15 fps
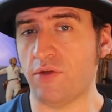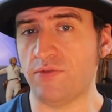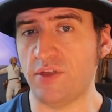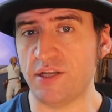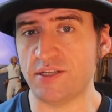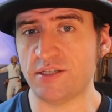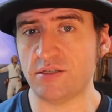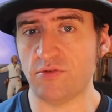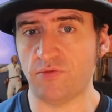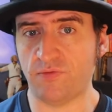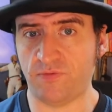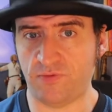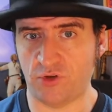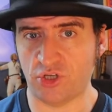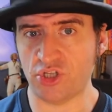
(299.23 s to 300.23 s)
of this
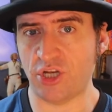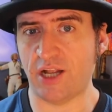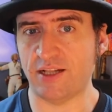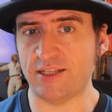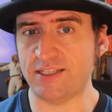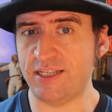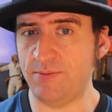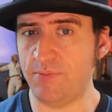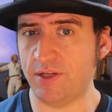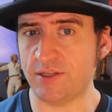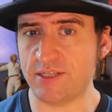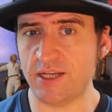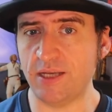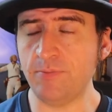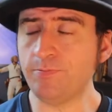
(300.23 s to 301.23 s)
functionality
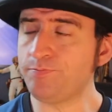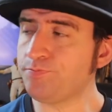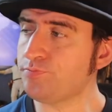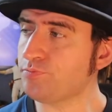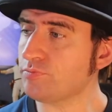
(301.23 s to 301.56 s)
built in.